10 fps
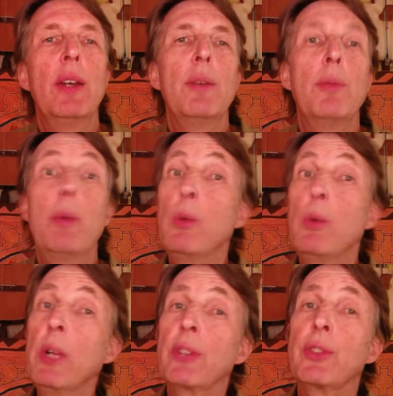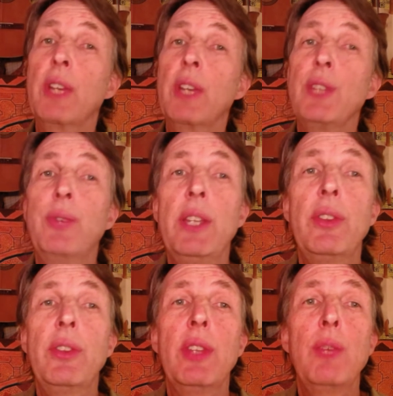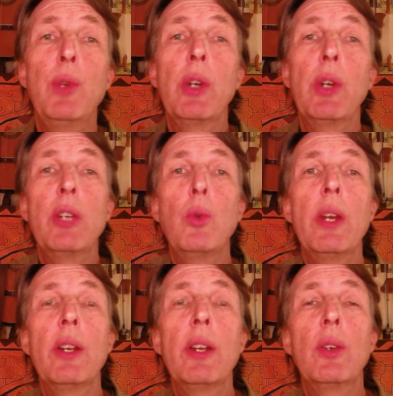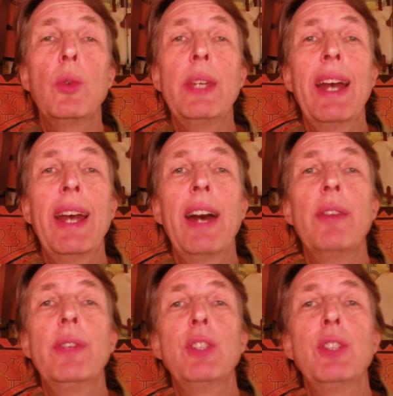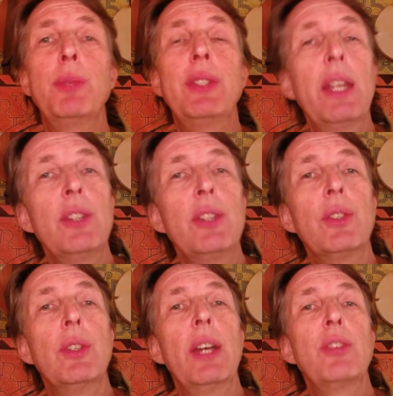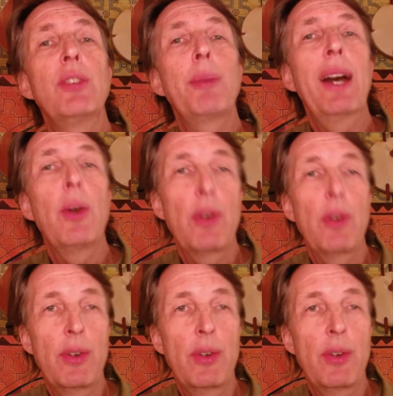But we won't exercise faith if we're unaware we have its potential as a power.